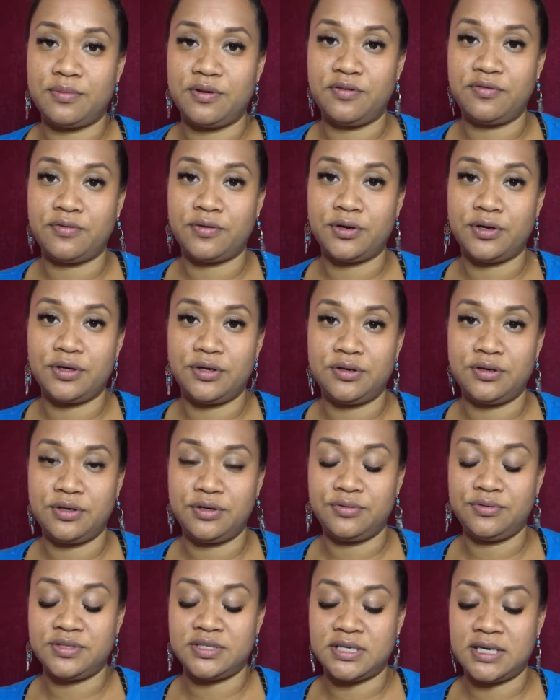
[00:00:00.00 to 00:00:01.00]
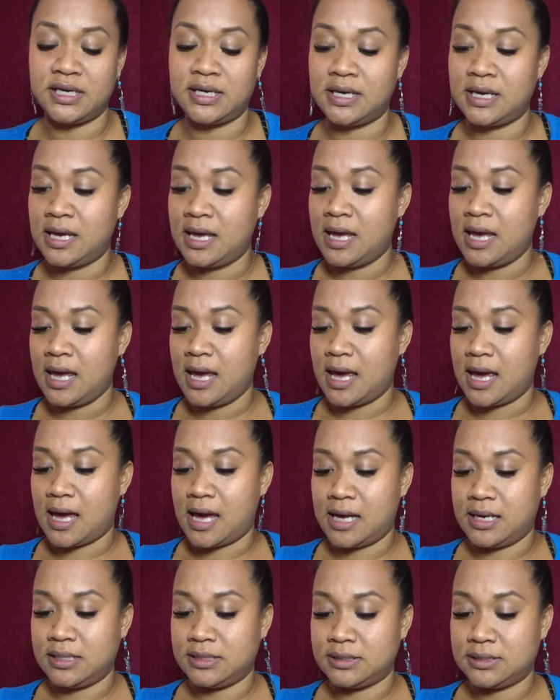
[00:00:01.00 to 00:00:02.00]
before you use it,
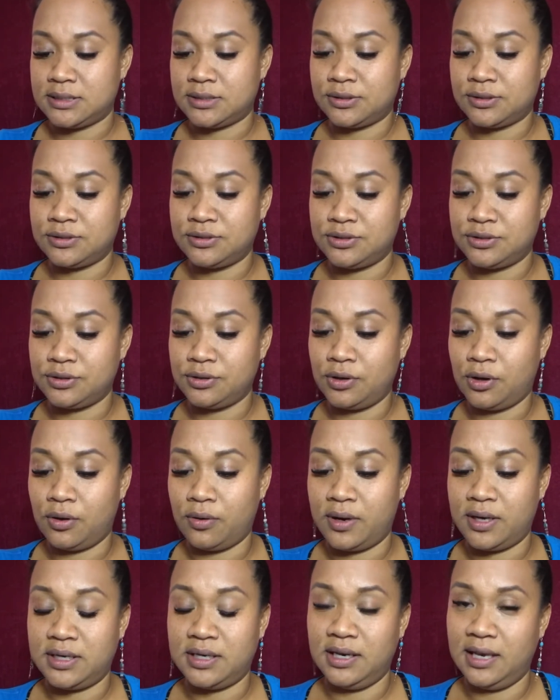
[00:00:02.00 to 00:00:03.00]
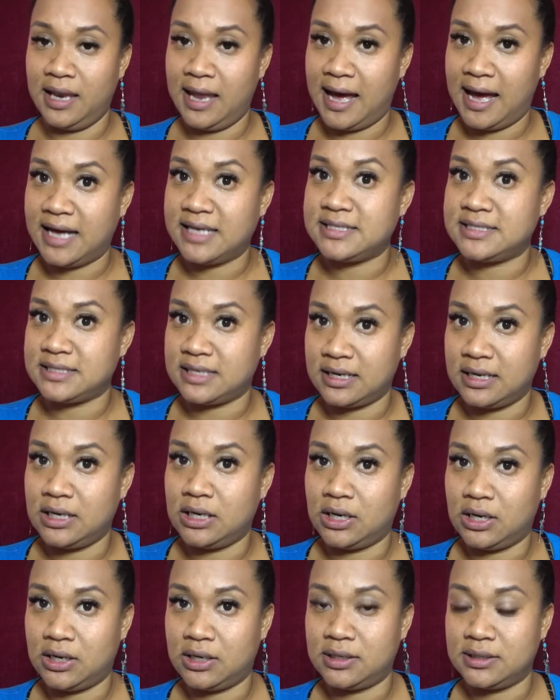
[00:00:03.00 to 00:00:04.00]
and it's good to go, and it lasts a
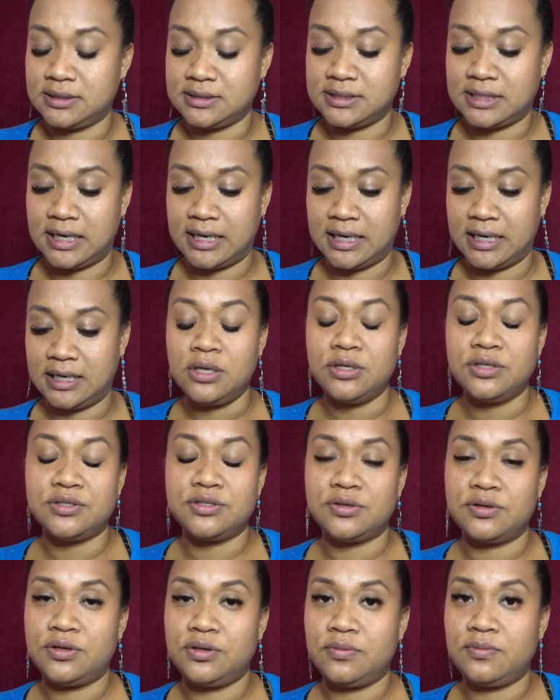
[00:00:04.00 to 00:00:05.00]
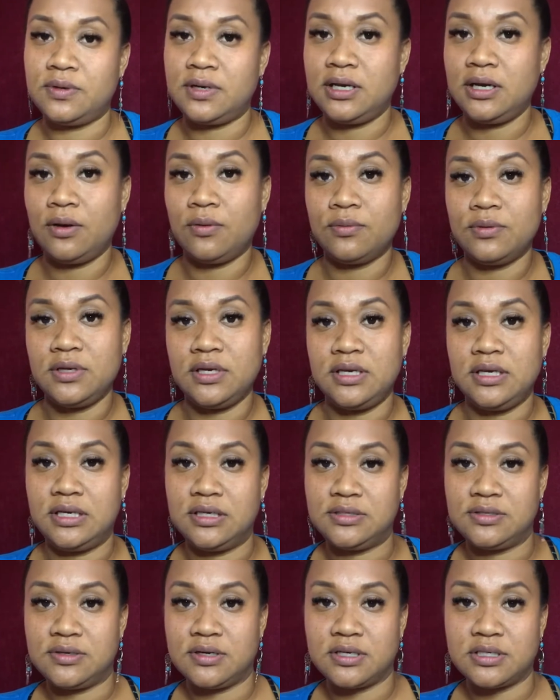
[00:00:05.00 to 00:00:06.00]
long time. So you really only
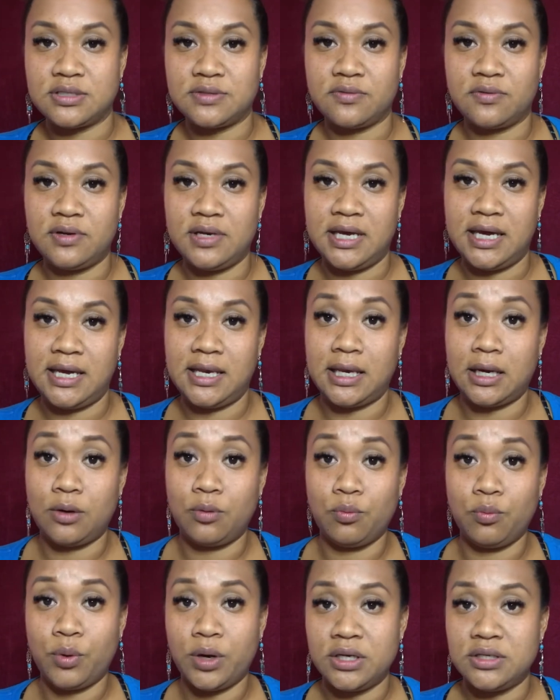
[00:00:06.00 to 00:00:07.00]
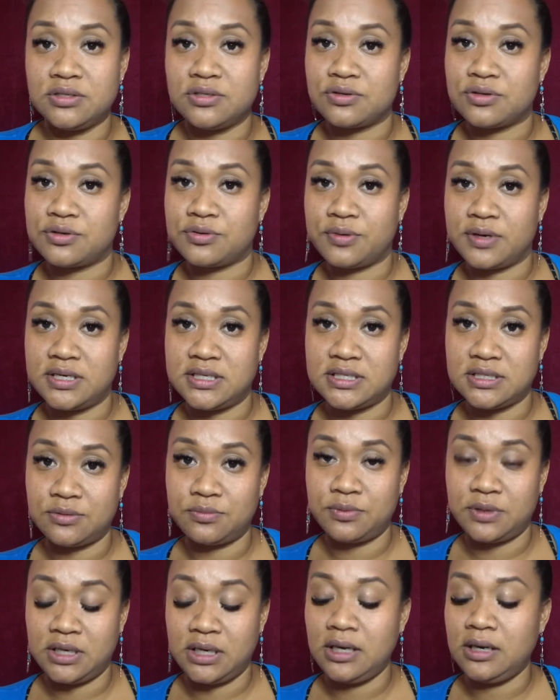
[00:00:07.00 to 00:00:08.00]
need to exfoliate like once or twice a
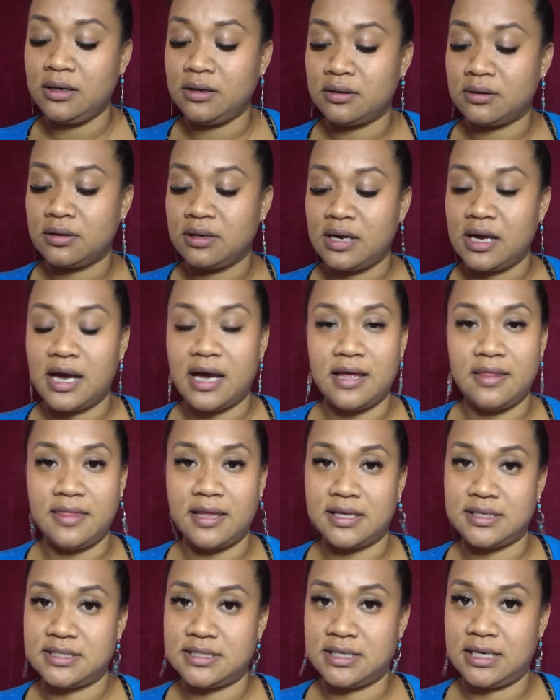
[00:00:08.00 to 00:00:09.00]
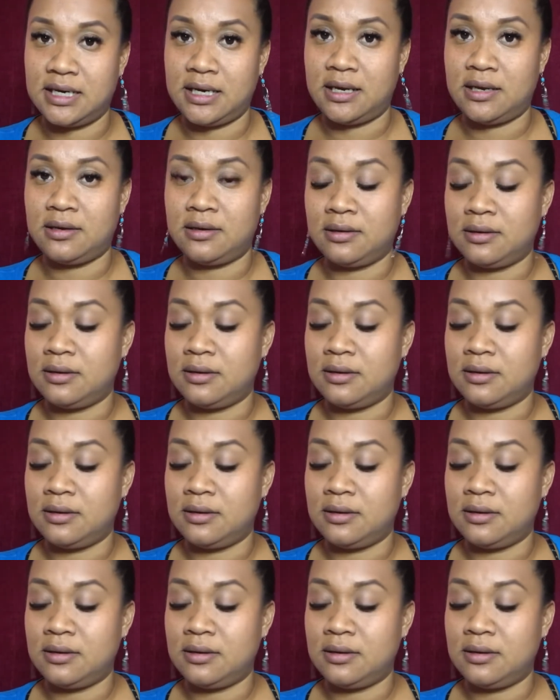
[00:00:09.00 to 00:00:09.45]
week, and that's it.